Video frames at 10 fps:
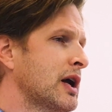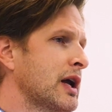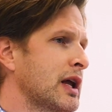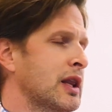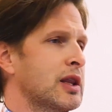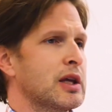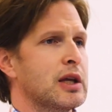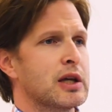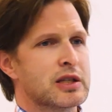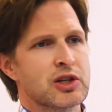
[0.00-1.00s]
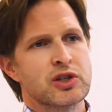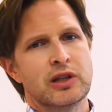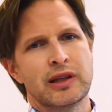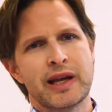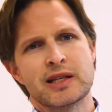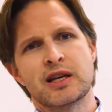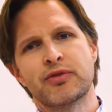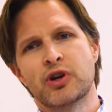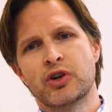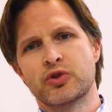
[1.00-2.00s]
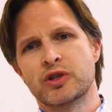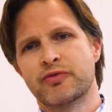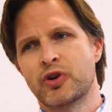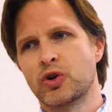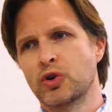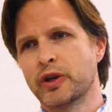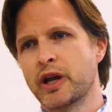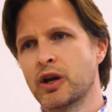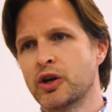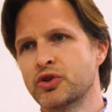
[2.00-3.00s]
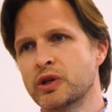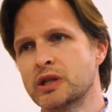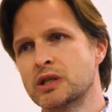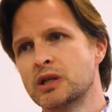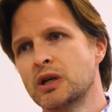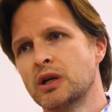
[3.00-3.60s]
in essentially the late 700s, the very early 800s,